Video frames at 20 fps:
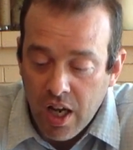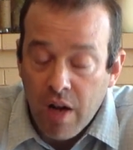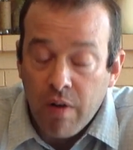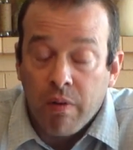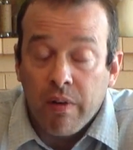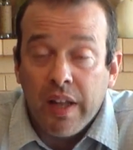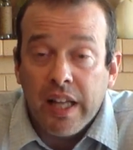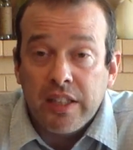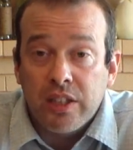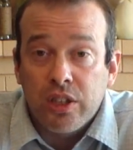
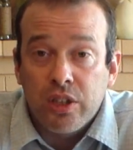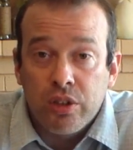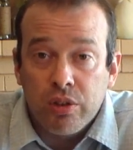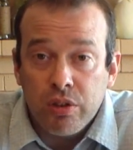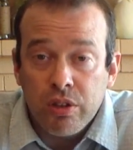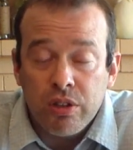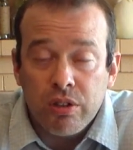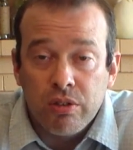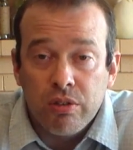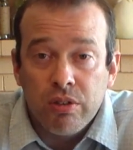Well, that's
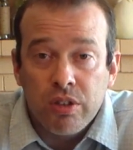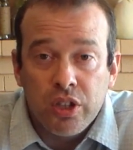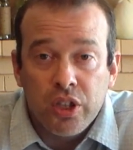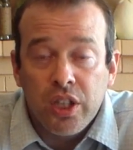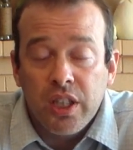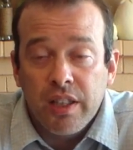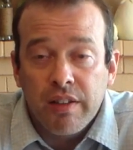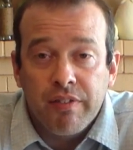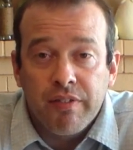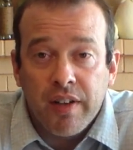true. You're
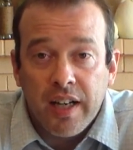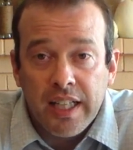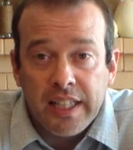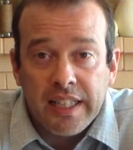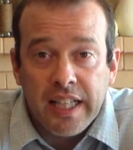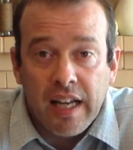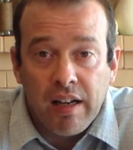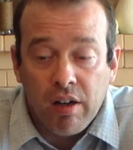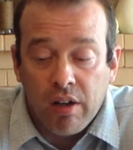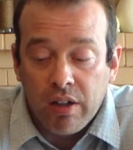going to find
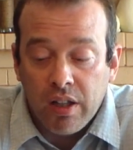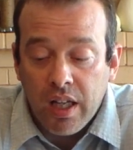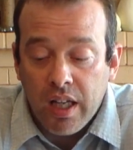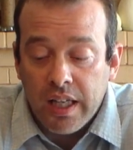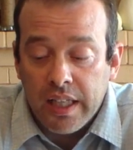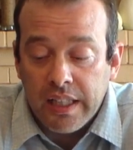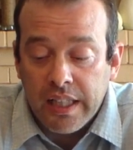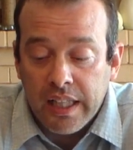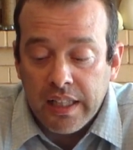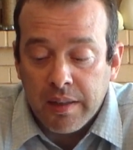that
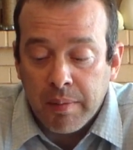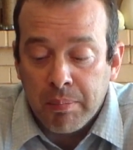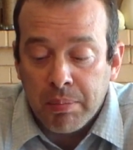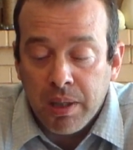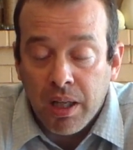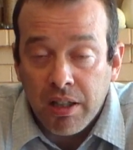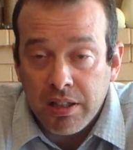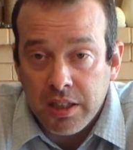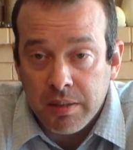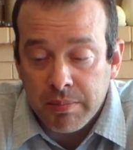online, that the
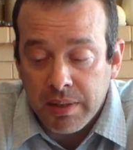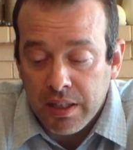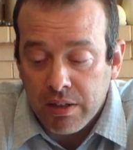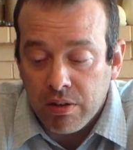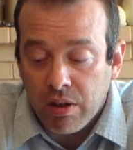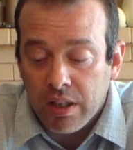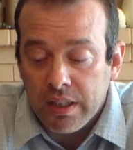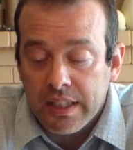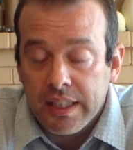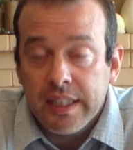blossom end
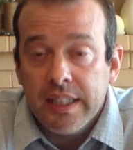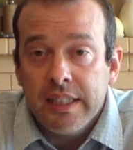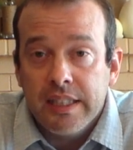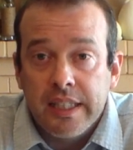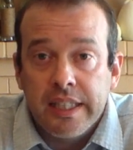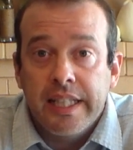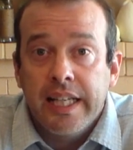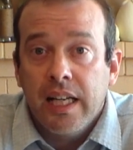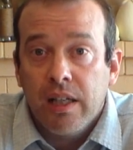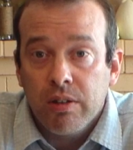rot is
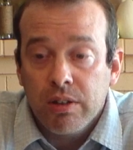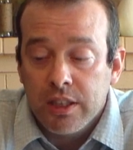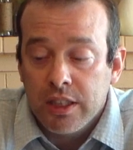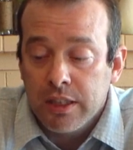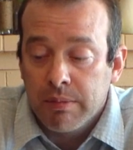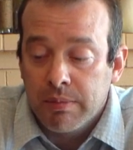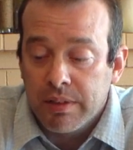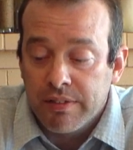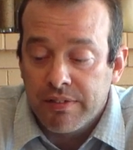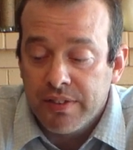a
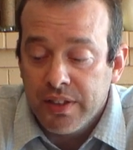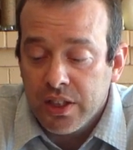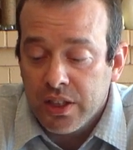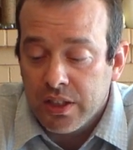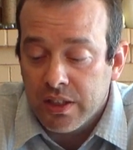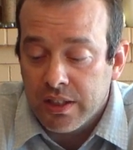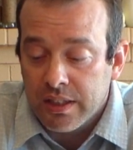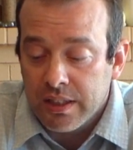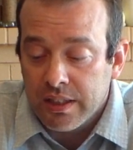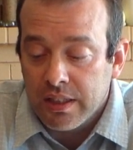calcium
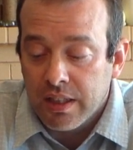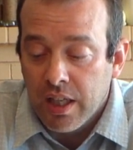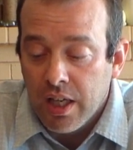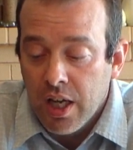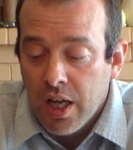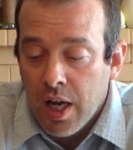deficiency.